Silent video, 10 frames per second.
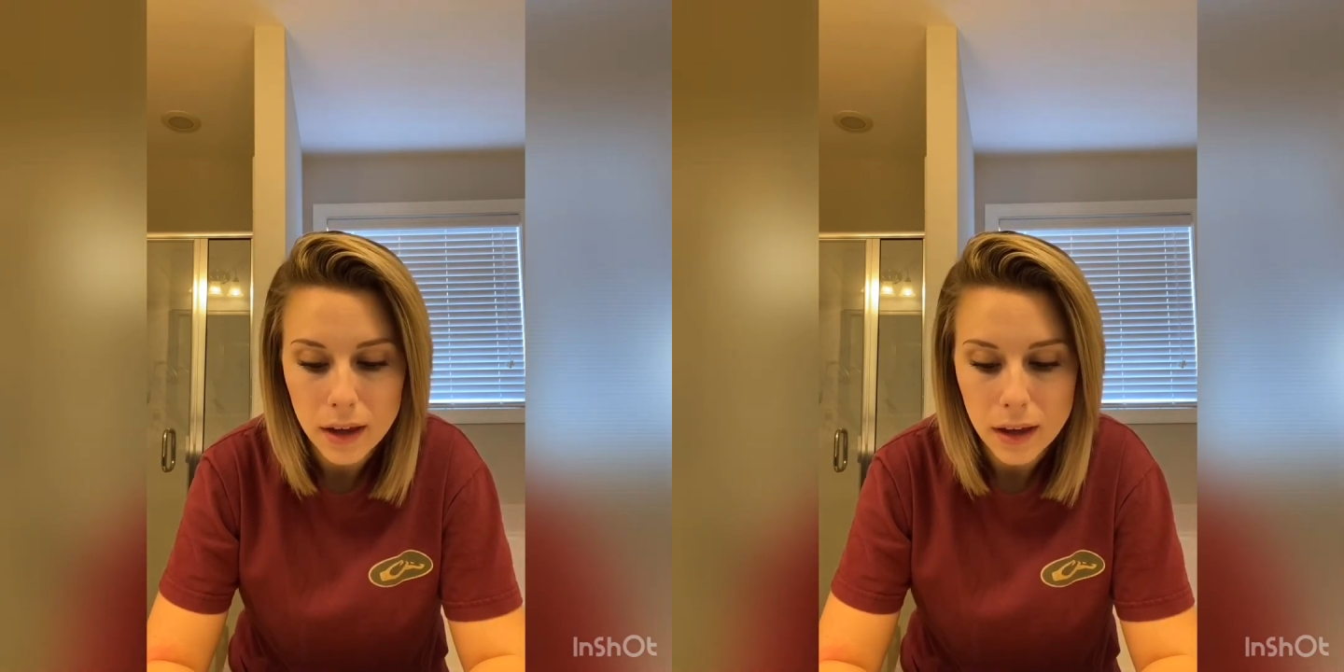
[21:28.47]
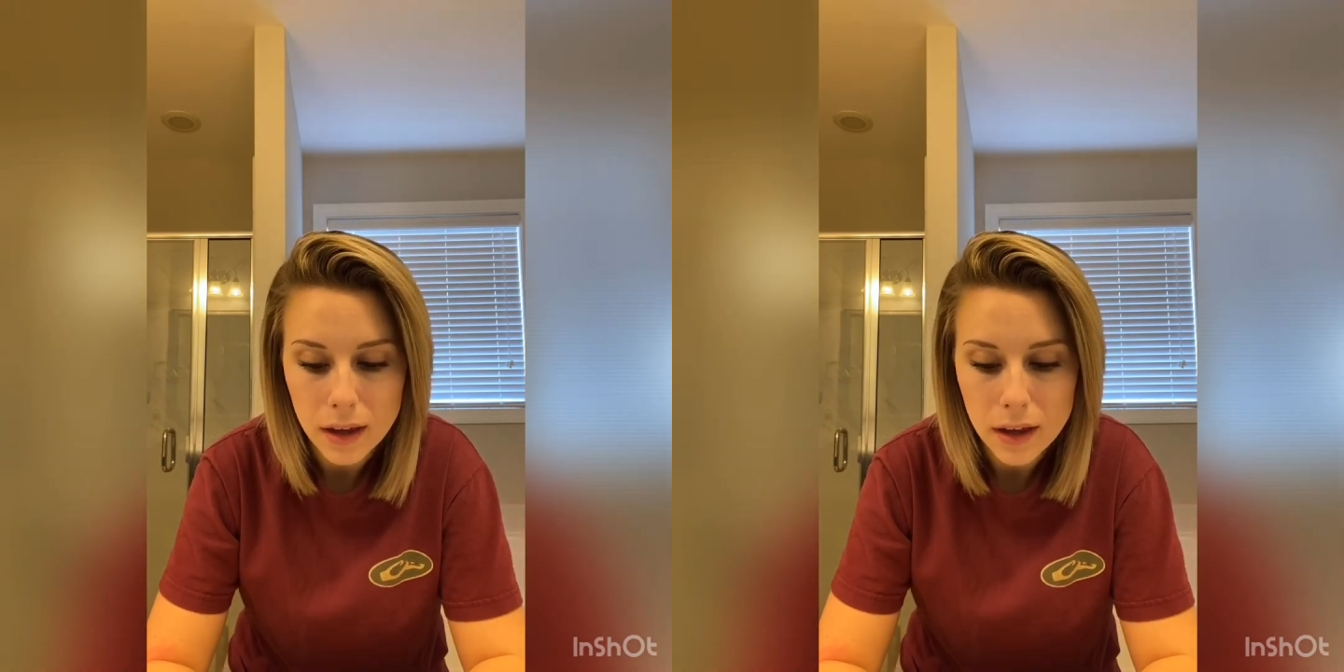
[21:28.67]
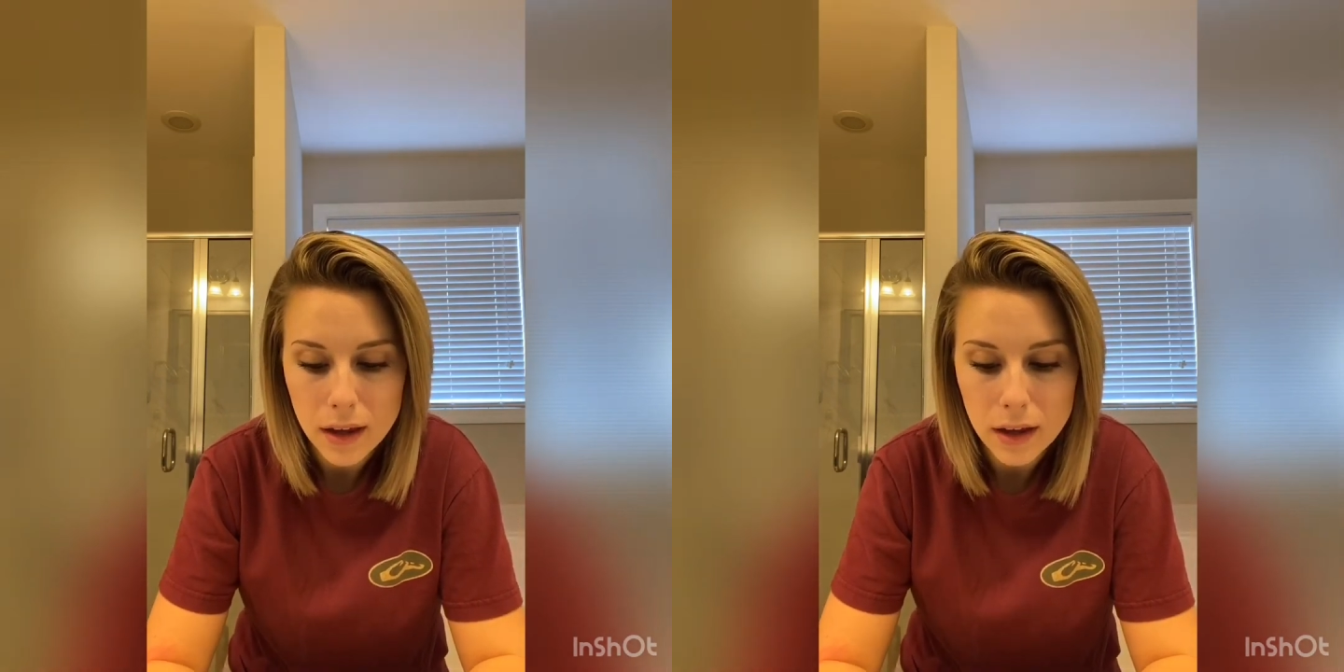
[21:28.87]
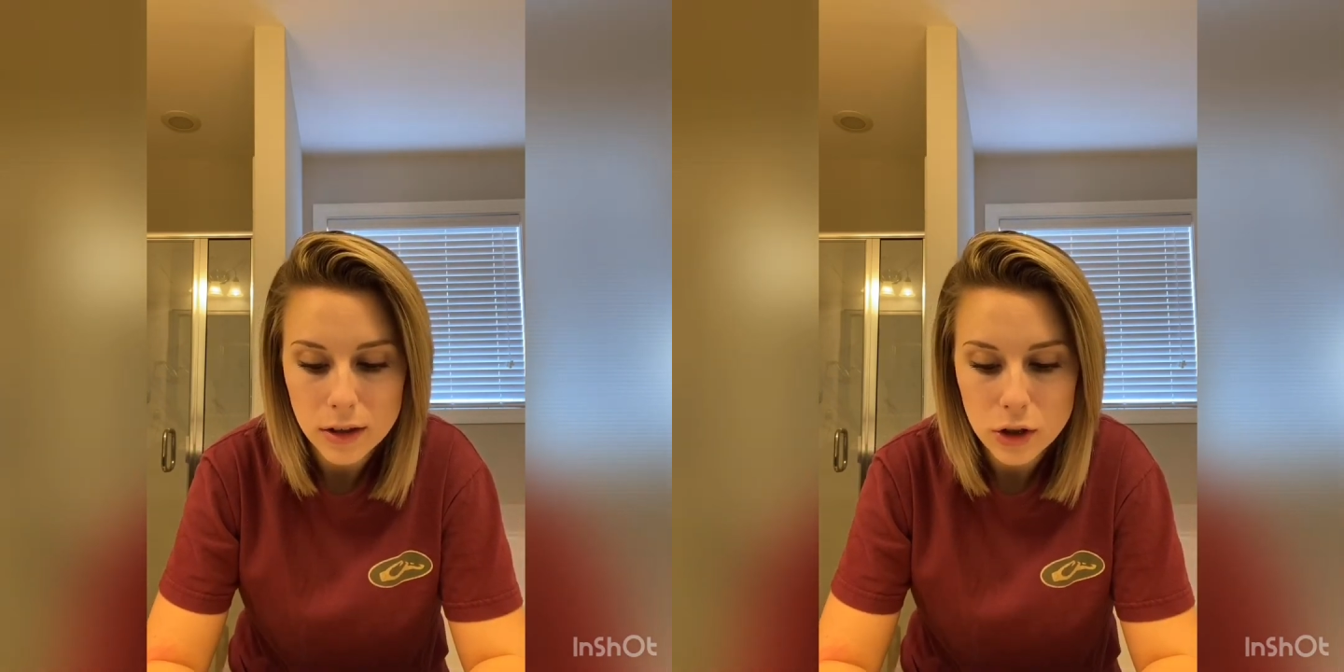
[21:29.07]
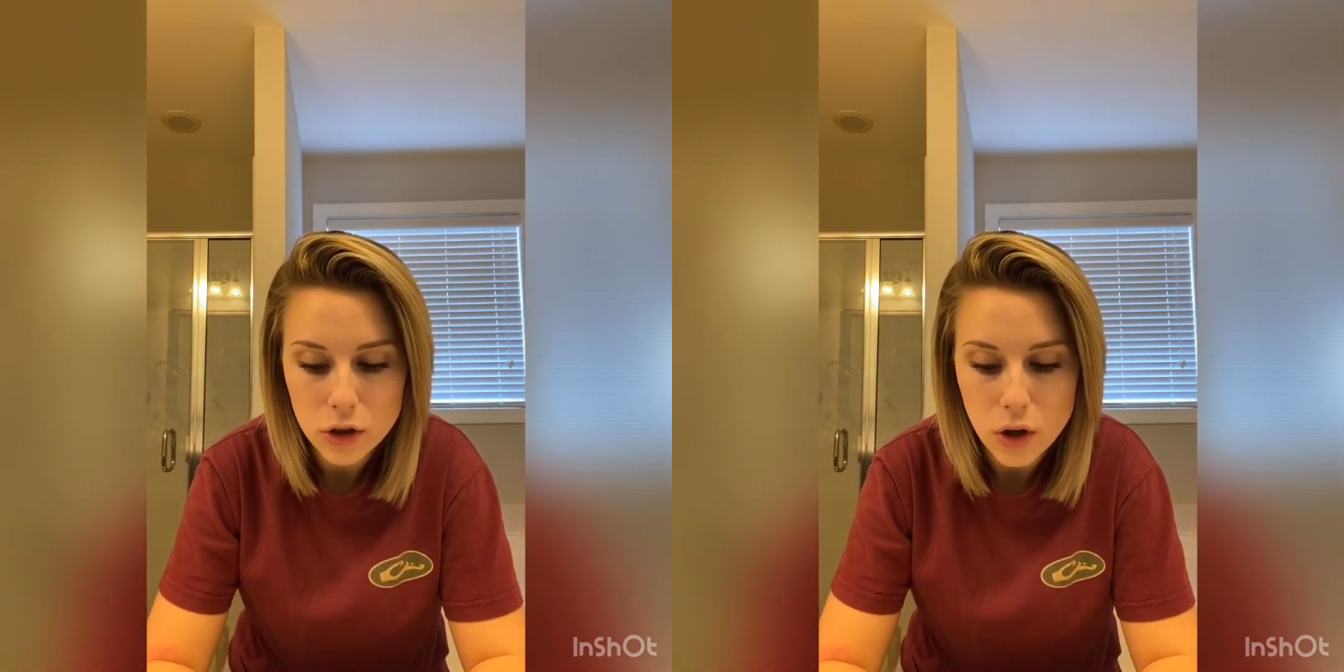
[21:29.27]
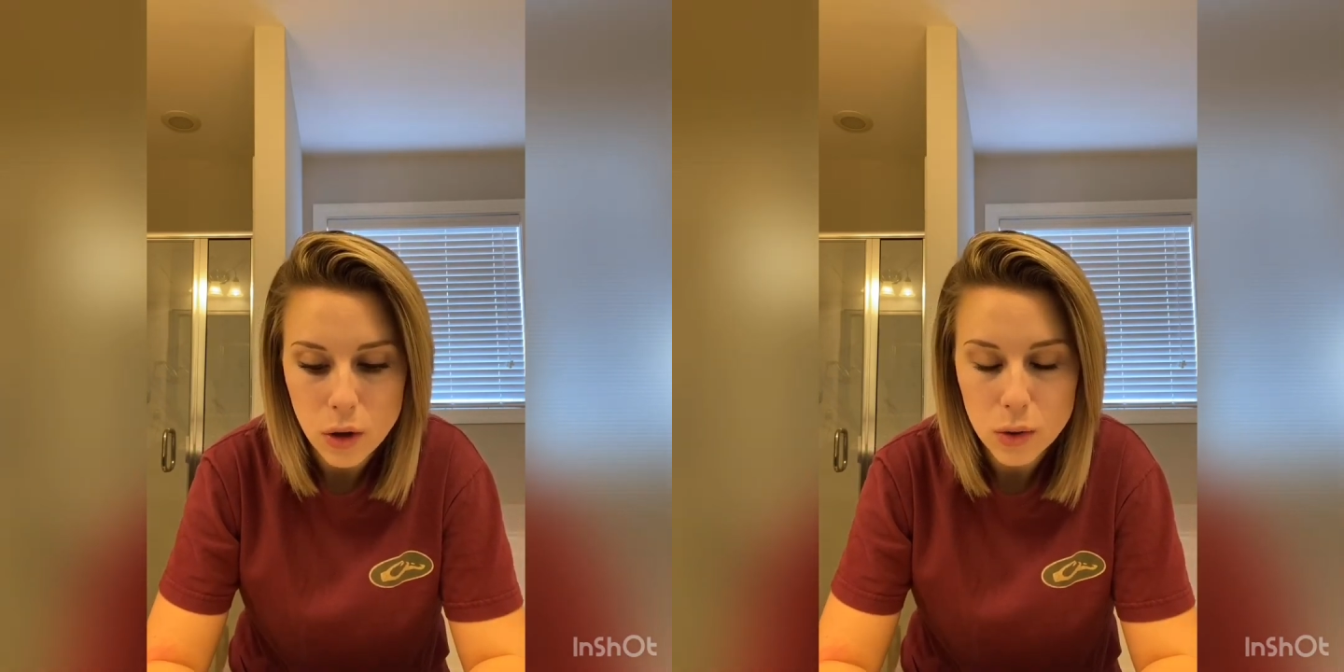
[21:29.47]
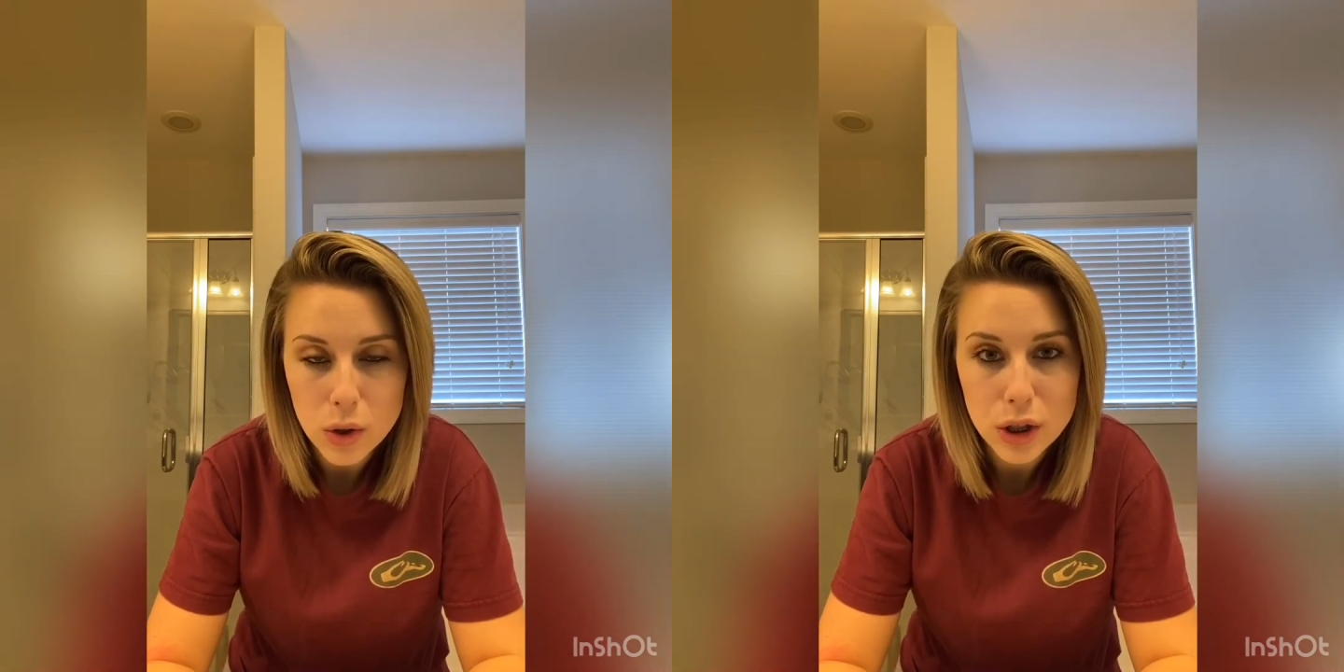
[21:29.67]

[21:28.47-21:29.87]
and go